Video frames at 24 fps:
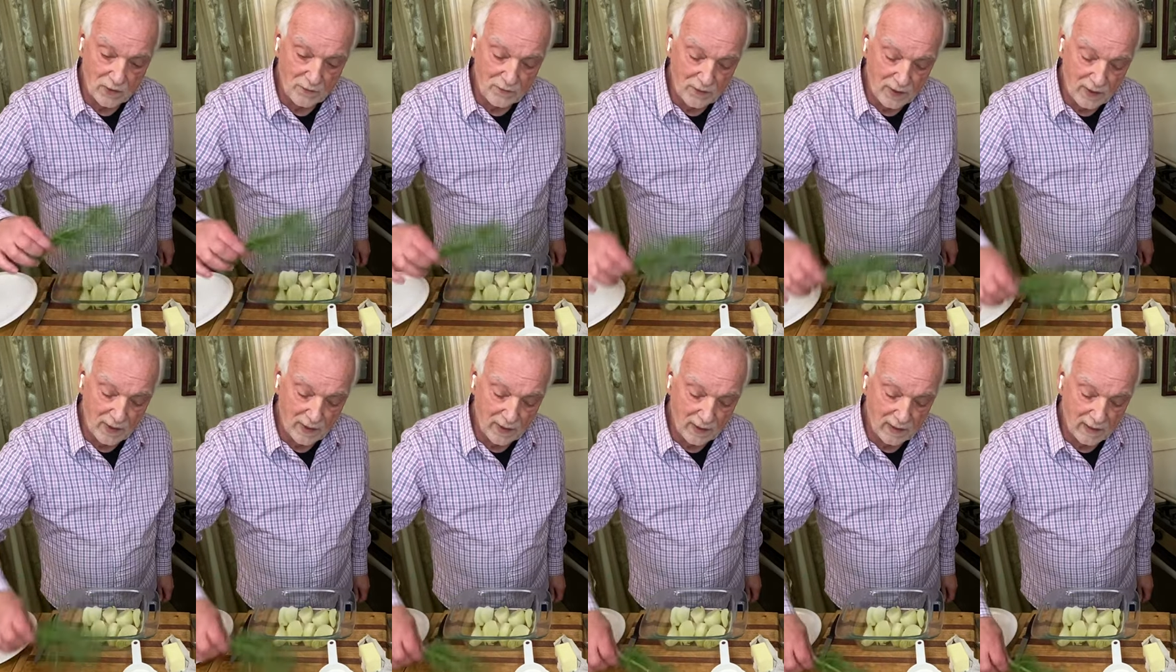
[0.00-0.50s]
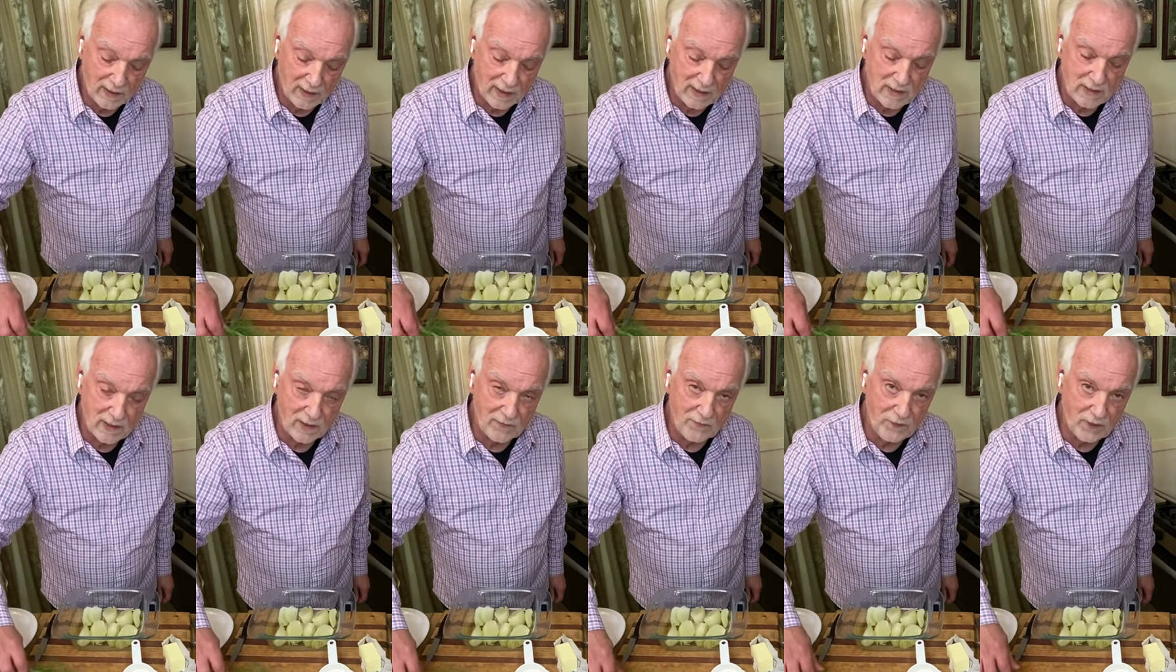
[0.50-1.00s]
over here in
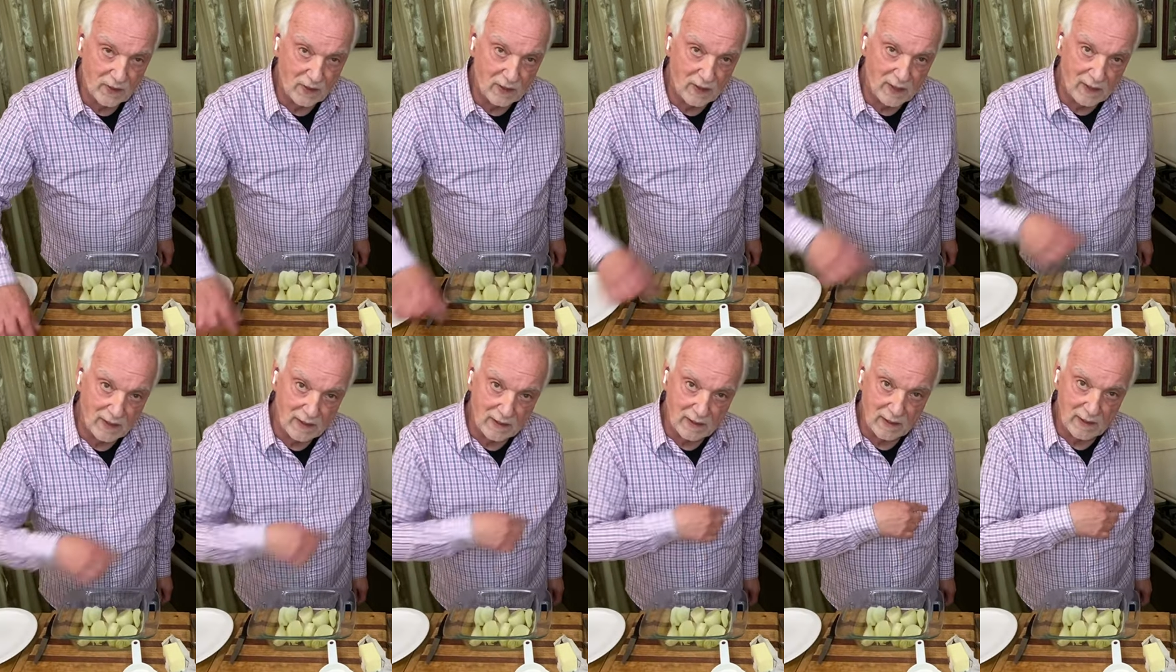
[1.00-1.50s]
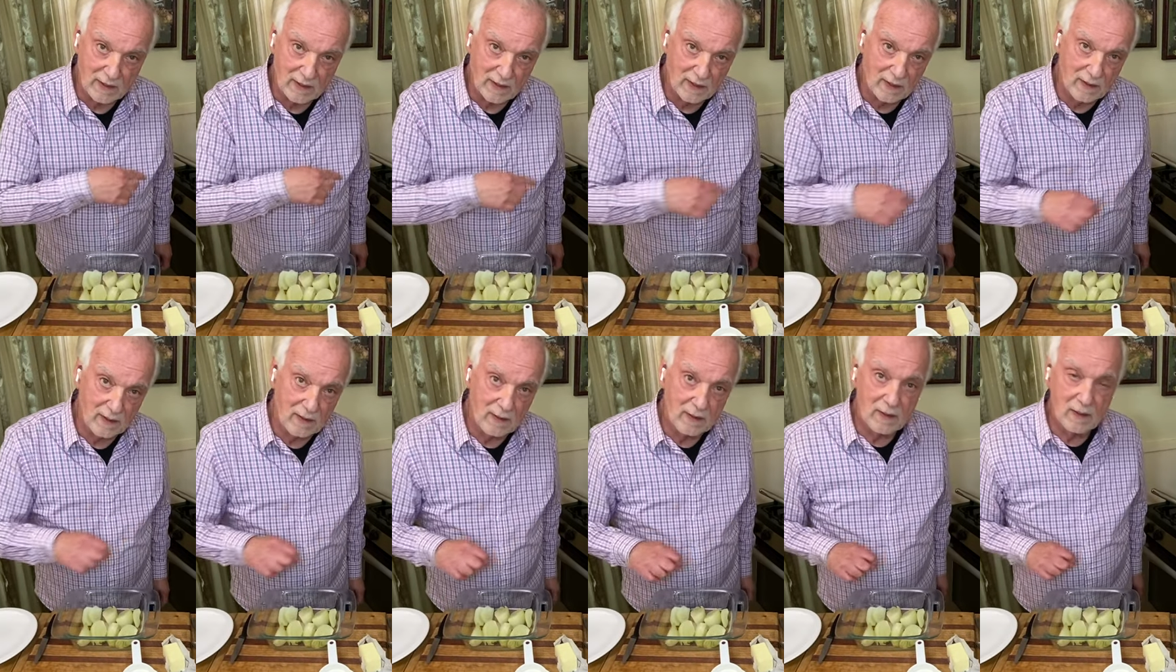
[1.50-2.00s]
case I feel like
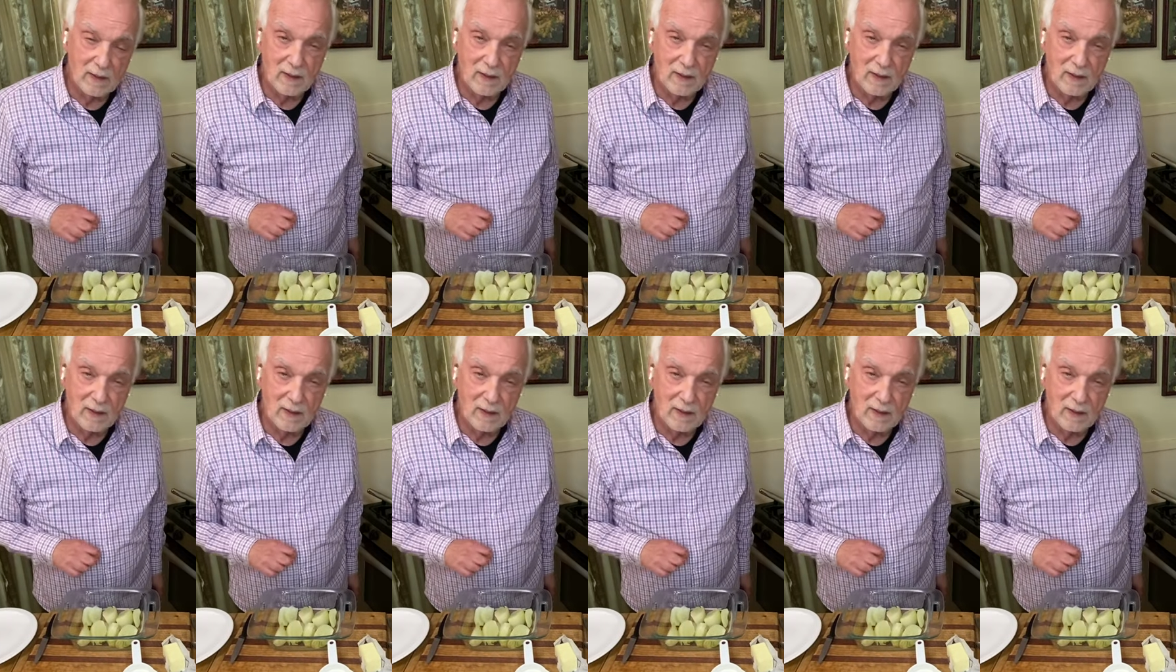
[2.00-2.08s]
uh,